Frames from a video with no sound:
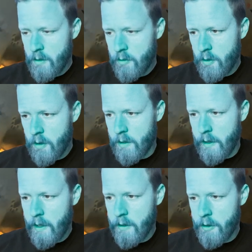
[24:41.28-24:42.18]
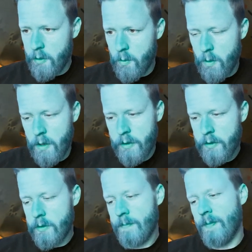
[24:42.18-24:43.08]
Draw a land I don't
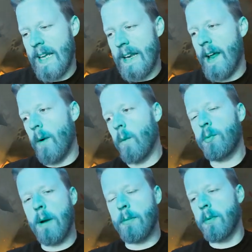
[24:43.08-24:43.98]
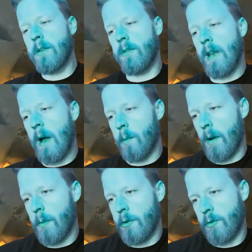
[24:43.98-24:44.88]
want. And now we're probably
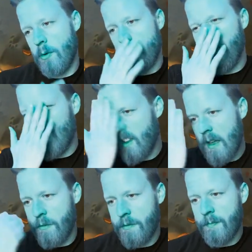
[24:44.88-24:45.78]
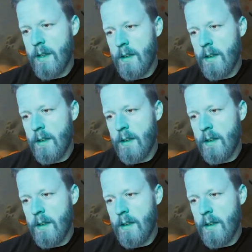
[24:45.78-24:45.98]
screwed. Like, they have